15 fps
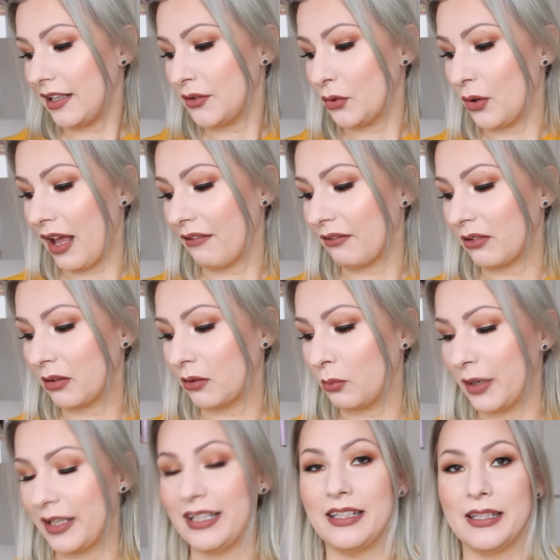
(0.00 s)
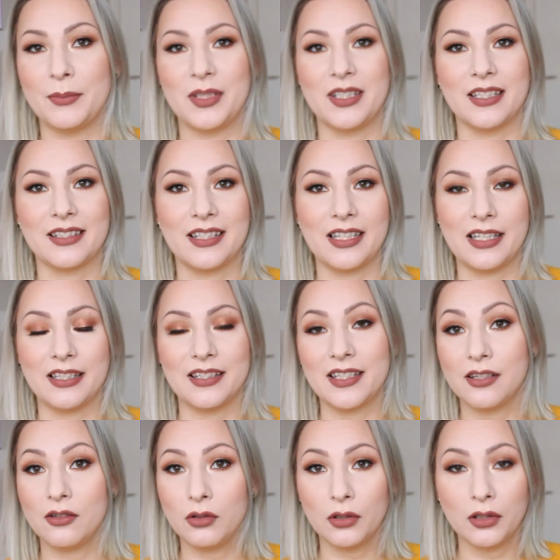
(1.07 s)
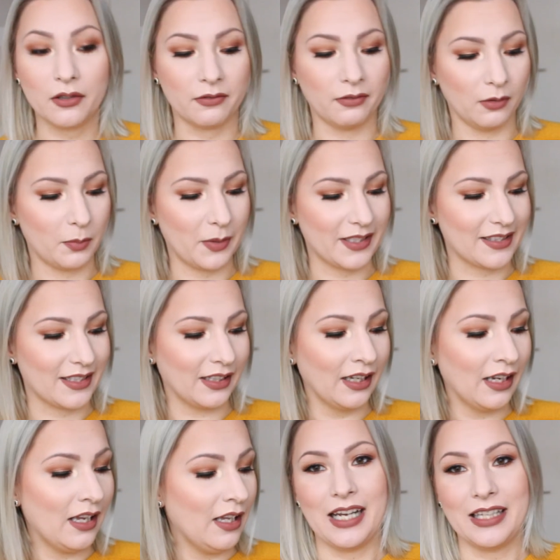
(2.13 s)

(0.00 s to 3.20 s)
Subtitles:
I do have 20 lipsticks in the colorful basket.